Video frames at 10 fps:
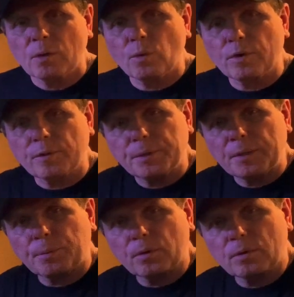where the
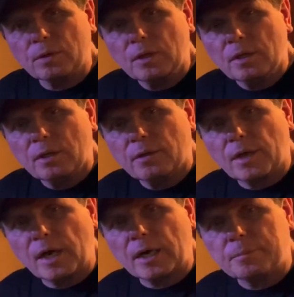people
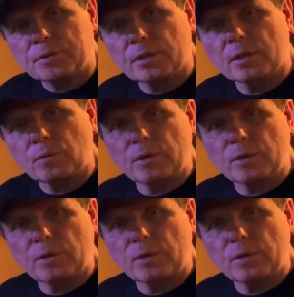that I'm dealing